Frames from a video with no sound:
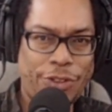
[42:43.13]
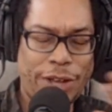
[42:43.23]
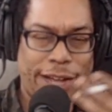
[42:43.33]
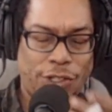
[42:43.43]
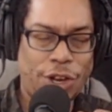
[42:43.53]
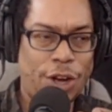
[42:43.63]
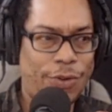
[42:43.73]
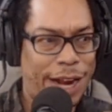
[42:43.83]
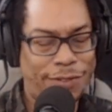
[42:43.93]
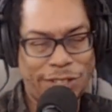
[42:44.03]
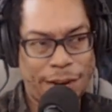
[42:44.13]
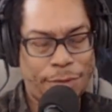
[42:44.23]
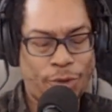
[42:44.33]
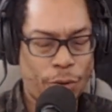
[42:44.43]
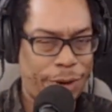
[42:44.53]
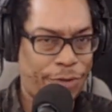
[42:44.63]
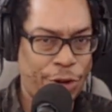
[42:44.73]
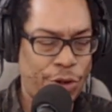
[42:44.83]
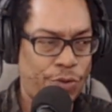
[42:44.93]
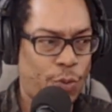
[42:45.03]
You guys know, and I've said it before, but if you're
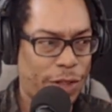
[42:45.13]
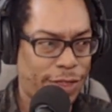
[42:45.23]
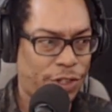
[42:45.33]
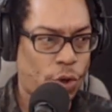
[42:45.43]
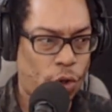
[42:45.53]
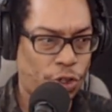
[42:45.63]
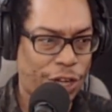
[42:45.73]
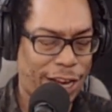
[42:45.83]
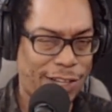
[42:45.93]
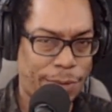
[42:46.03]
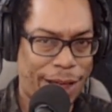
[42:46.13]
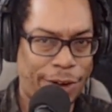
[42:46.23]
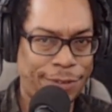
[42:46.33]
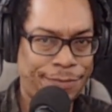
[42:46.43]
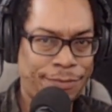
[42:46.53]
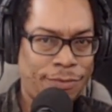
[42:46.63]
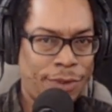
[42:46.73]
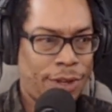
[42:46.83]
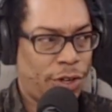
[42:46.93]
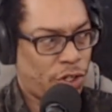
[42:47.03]
new, what this whole channel is about
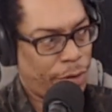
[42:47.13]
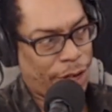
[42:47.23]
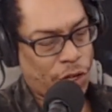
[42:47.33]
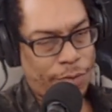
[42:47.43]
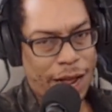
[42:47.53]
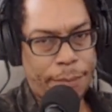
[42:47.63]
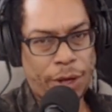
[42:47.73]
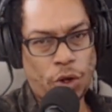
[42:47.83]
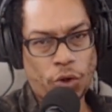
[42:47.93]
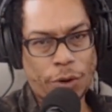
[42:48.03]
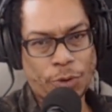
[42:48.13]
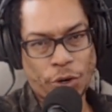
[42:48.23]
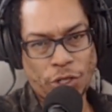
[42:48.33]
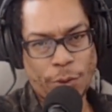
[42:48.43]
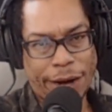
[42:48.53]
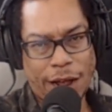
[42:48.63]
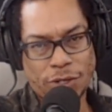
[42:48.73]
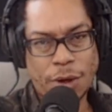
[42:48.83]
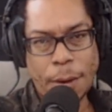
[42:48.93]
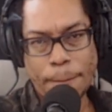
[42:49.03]
is to make you buy a big old cryptocurrency
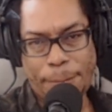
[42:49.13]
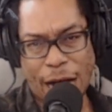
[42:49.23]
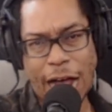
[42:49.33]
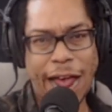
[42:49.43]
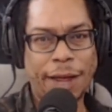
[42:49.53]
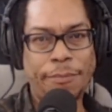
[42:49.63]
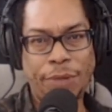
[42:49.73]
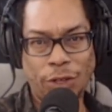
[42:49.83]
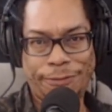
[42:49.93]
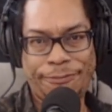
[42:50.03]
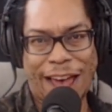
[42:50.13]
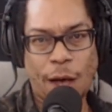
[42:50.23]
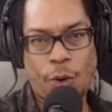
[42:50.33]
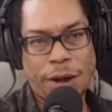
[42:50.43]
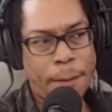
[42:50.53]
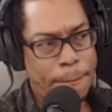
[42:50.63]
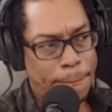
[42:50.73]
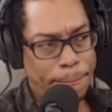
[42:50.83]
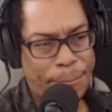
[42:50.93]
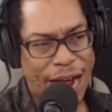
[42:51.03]
warehouse, bang, build a fat one,
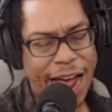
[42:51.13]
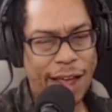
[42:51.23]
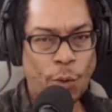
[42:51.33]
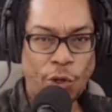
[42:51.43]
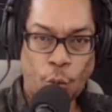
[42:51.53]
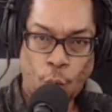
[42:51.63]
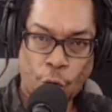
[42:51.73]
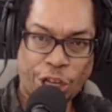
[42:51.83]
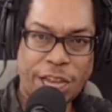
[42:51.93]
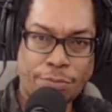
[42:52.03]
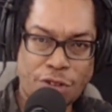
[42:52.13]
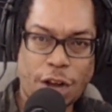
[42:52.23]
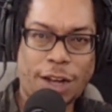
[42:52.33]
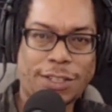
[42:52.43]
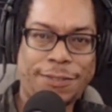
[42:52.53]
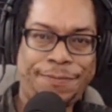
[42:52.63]
bang, with working product,